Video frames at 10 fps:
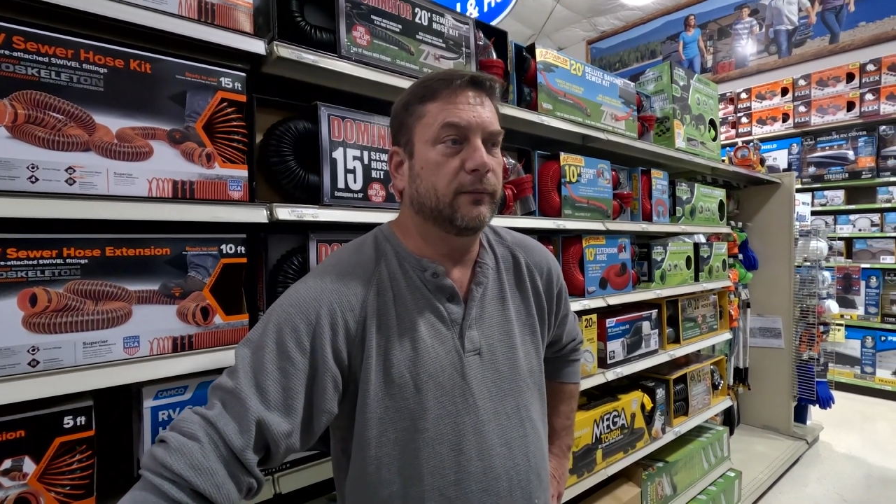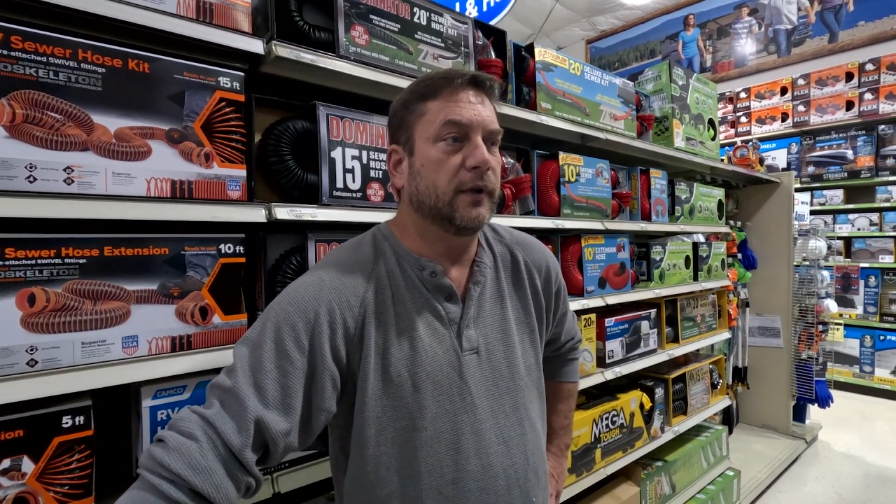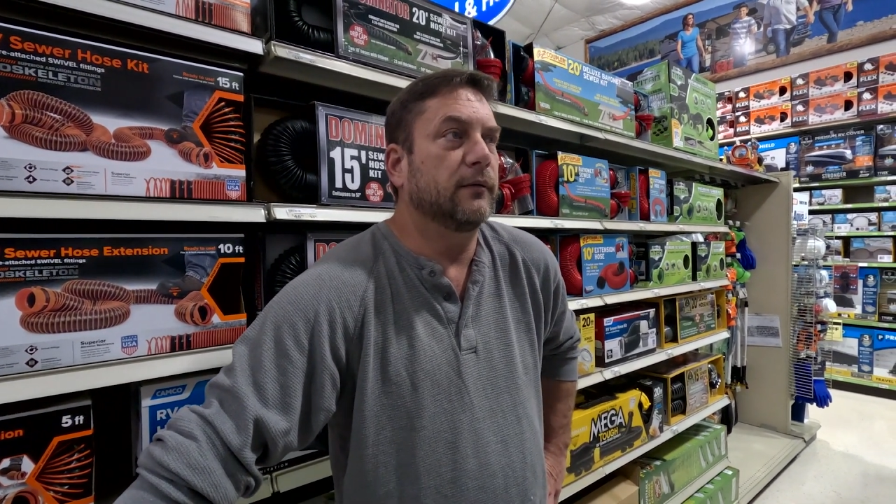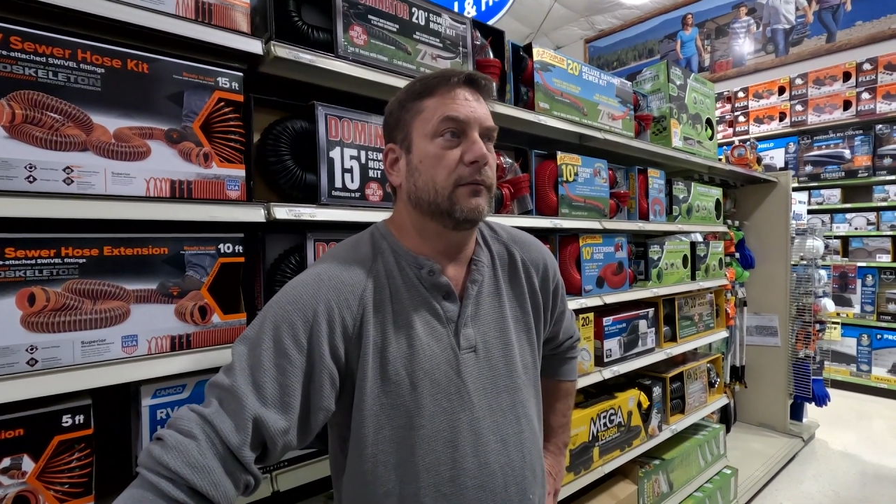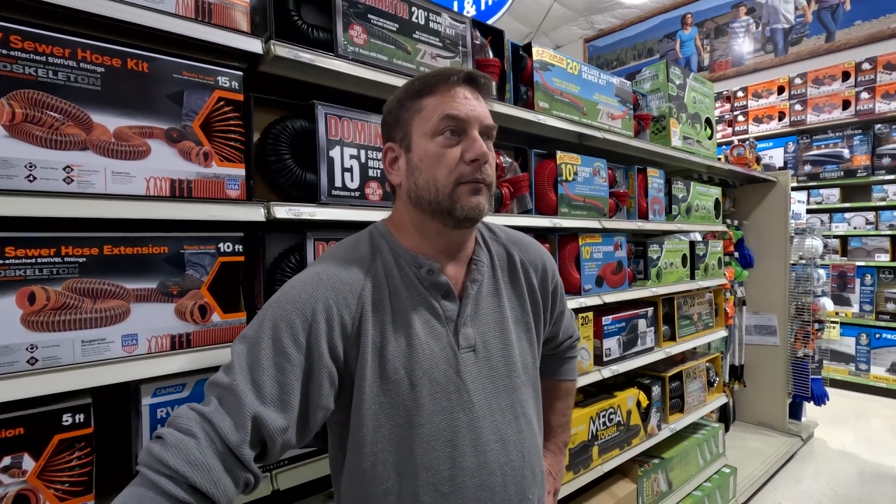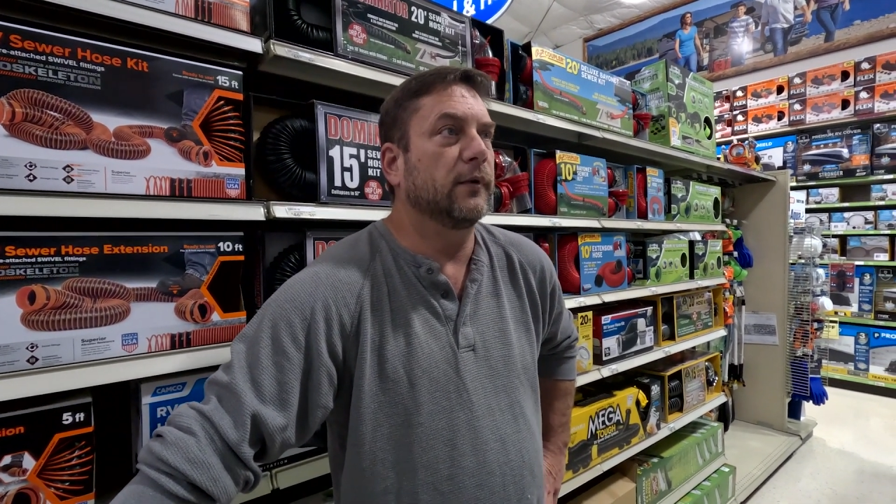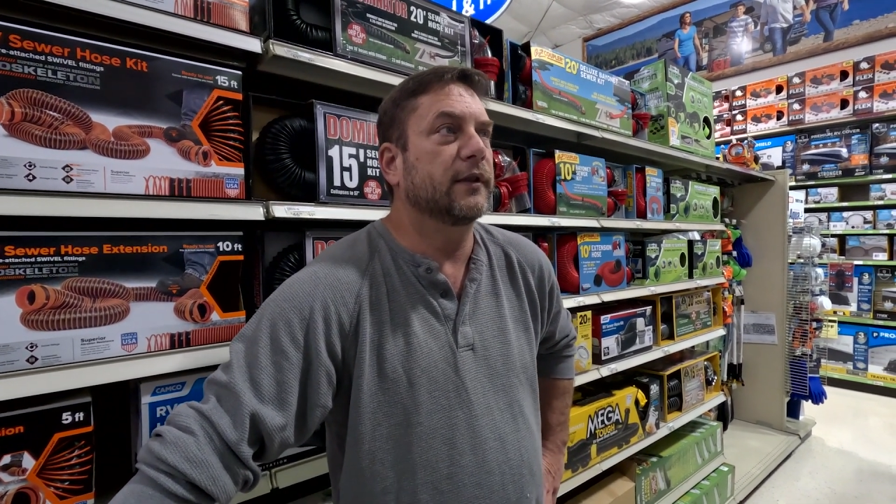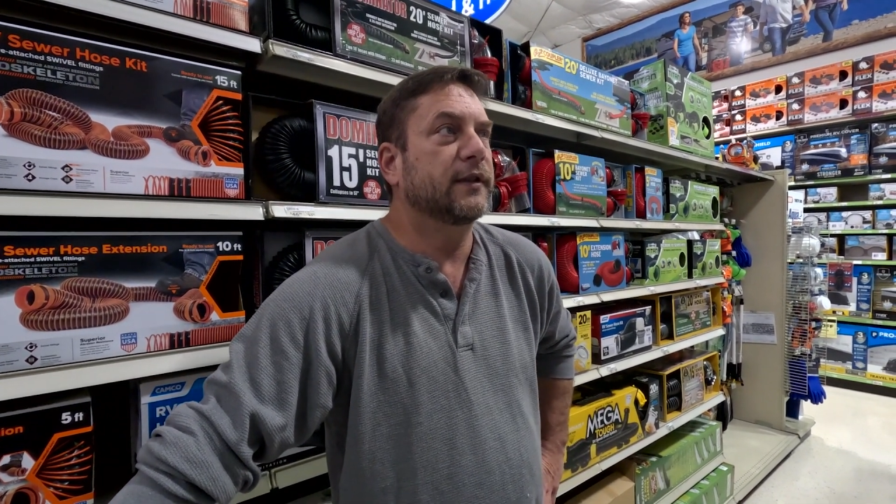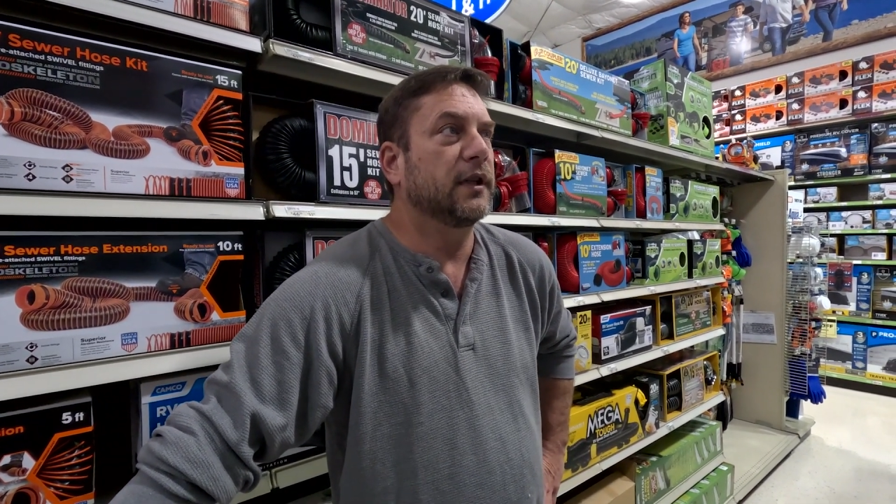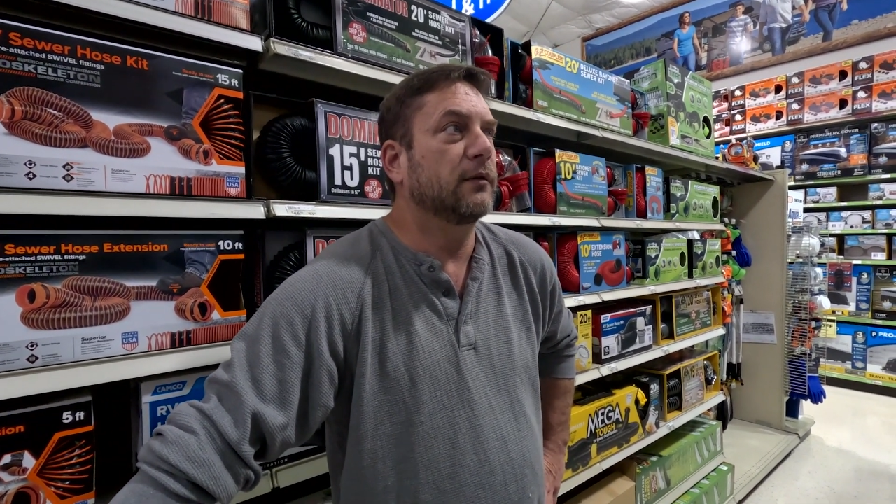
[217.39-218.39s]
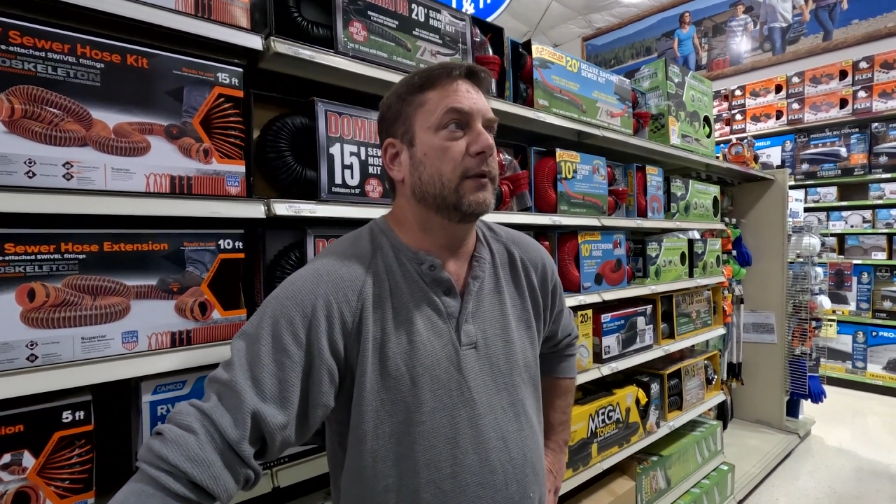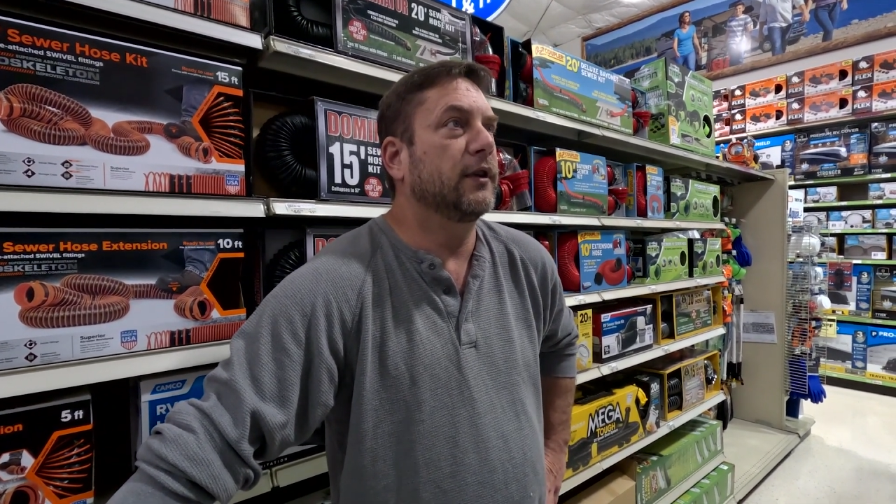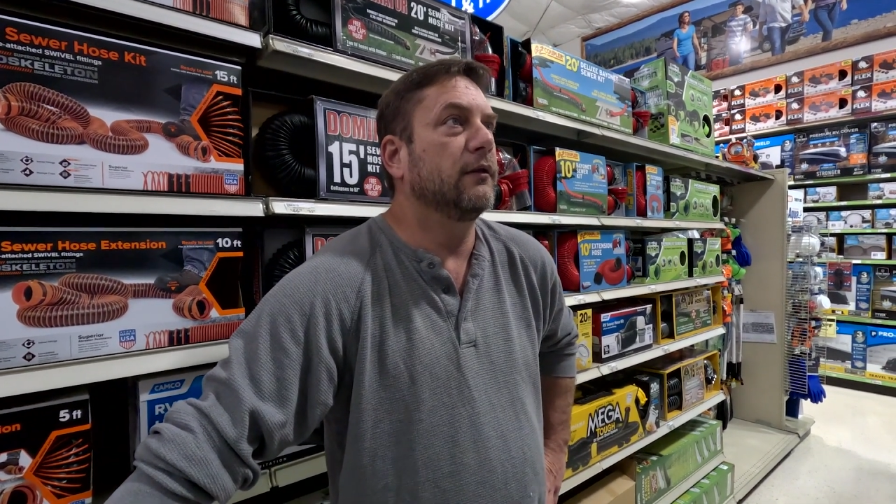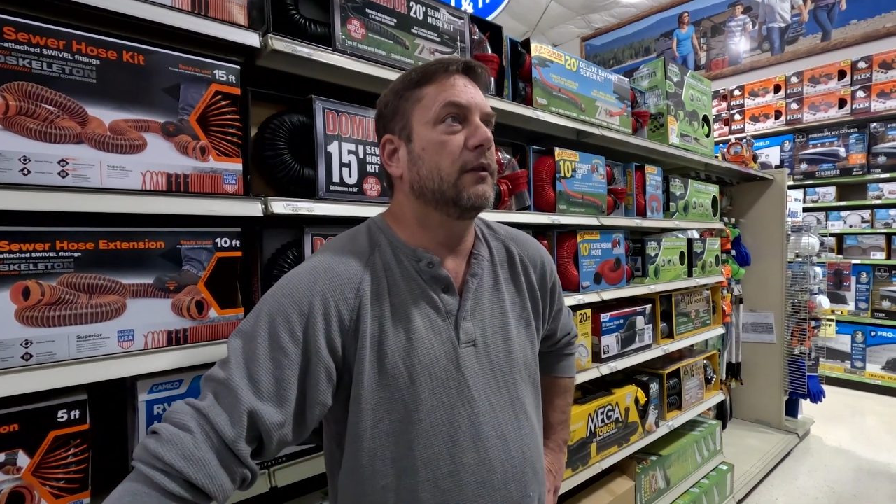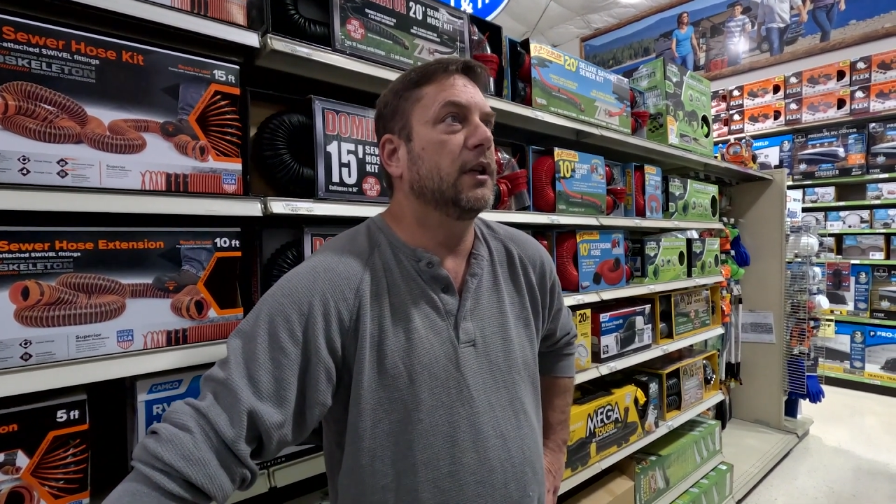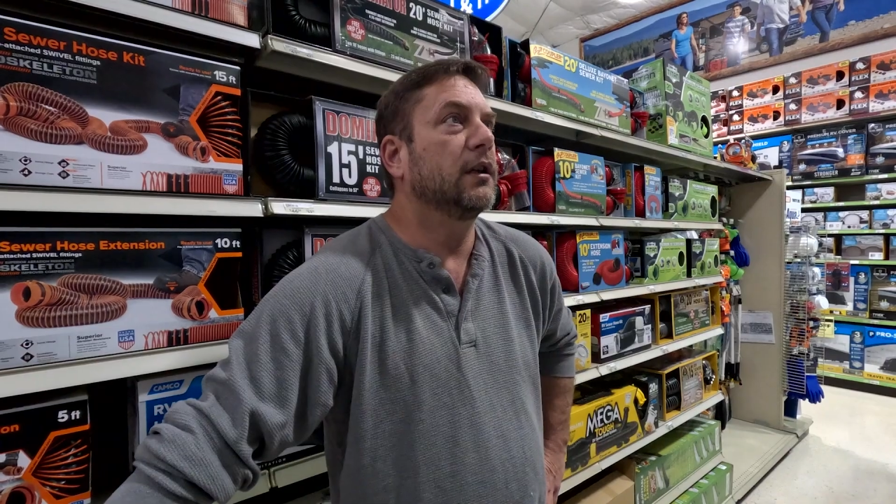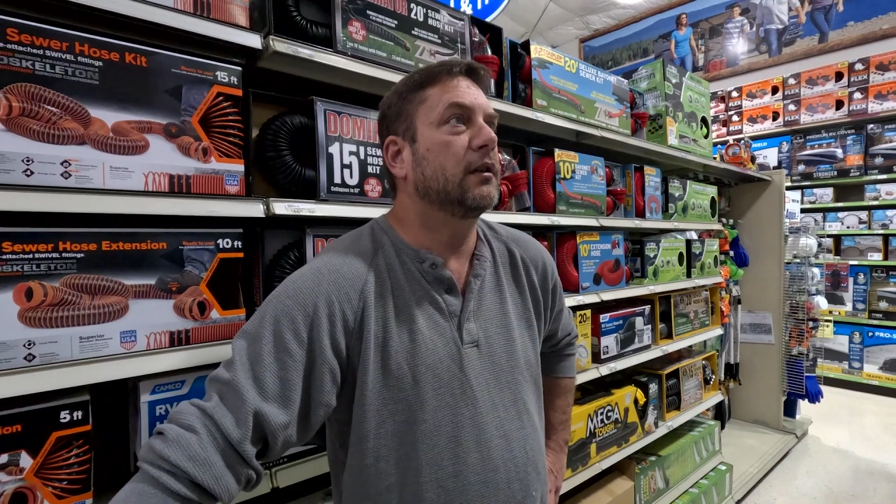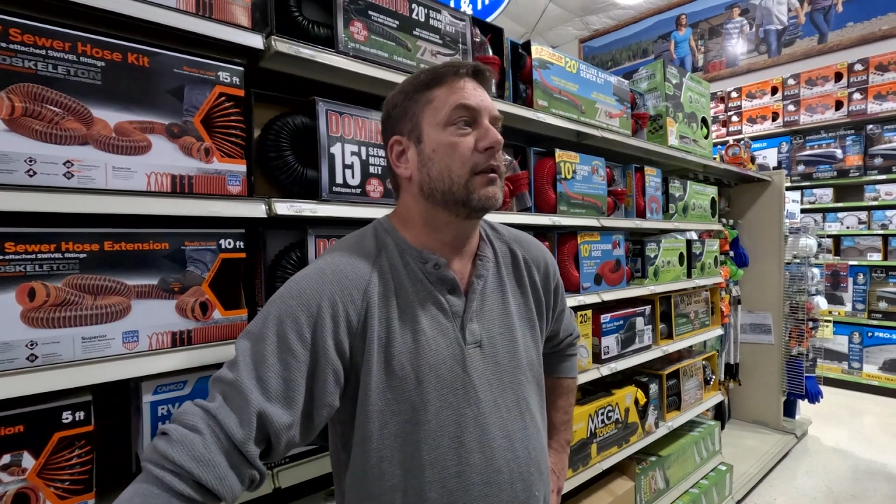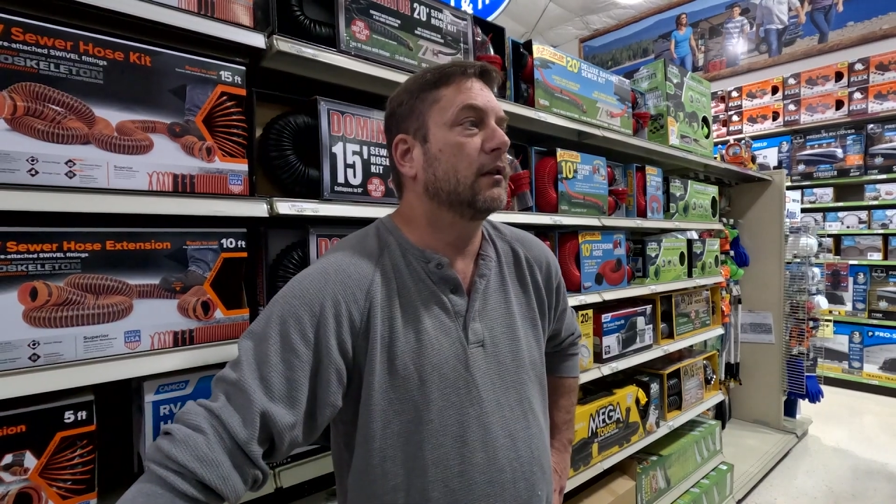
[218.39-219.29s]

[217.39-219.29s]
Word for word: we will stick with Unique.